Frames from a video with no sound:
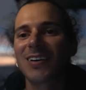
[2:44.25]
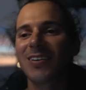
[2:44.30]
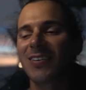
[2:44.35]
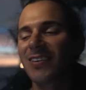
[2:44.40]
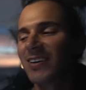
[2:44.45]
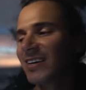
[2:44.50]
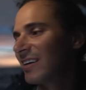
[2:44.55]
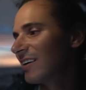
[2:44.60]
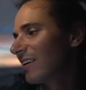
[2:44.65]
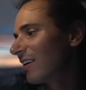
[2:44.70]

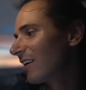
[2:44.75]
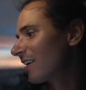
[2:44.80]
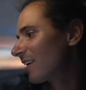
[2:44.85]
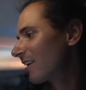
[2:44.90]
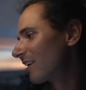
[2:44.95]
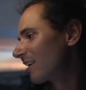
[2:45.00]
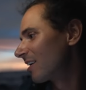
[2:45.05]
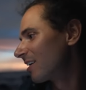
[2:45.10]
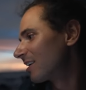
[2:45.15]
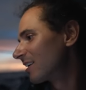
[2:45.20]
We
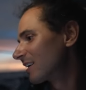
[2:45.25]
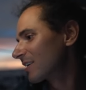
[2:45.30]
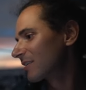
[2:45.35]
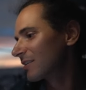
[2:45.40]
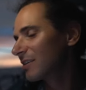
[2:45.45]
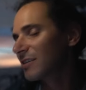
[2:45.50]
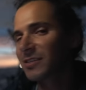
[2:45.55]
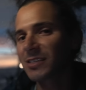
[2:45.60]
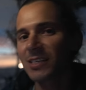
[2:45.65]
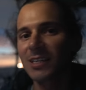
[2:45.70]
are
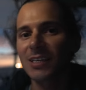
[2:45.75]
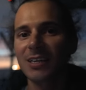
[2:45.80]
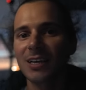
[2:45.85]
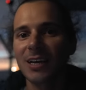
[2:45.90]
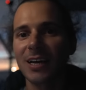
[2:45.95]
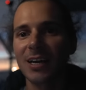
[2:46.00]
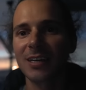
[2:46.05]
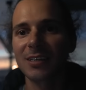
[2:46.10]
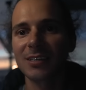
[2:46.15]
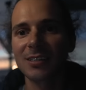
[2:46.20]
cruising
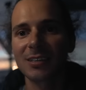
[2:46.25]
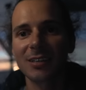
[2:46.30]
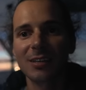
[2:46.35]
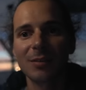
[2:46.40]
at